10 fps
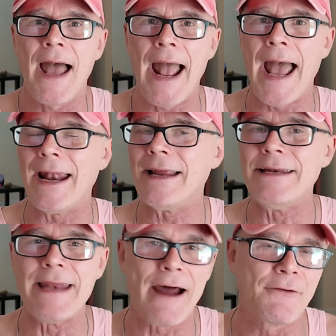and I
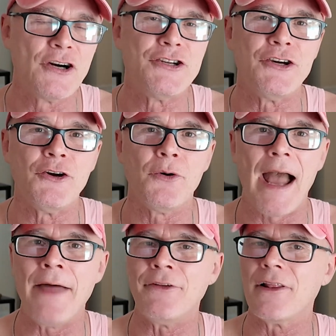never do,
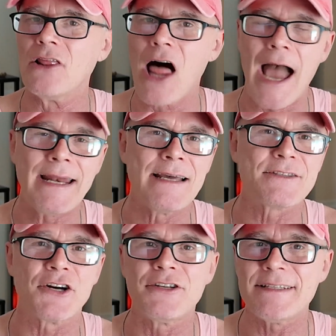and the line
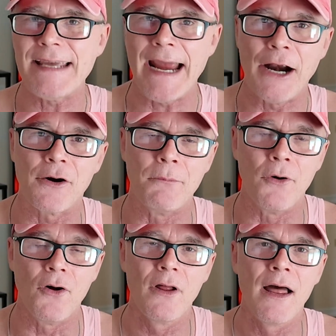hits are
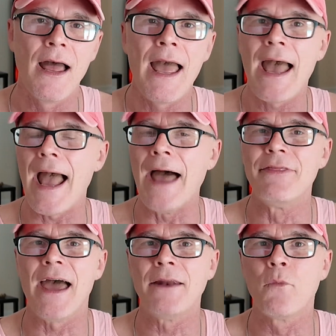terrible.
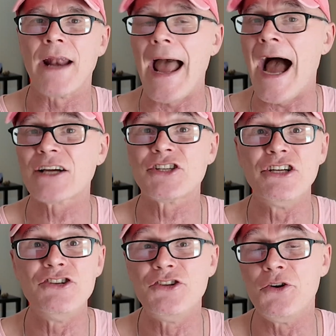And then when I
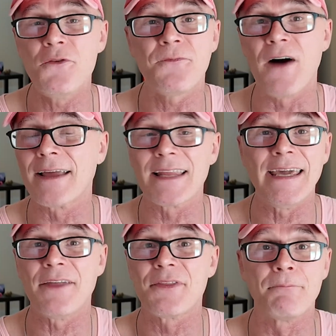actually do
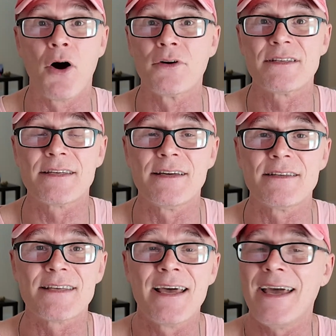finally hit the
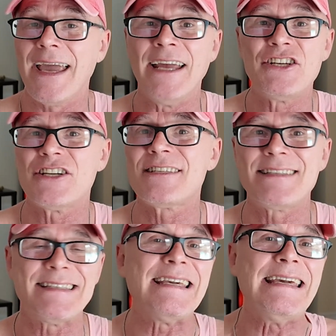bonuses, it
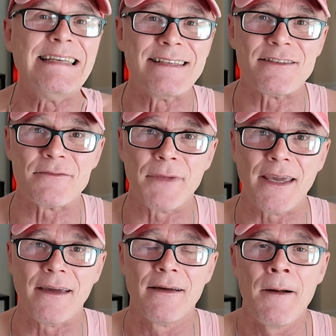just teases
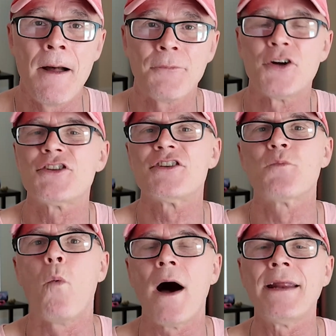me. There's this
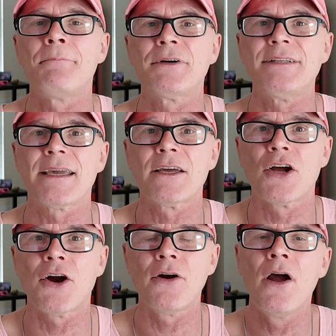one in
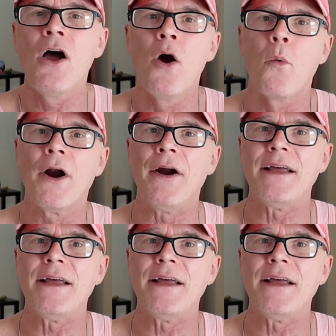particular where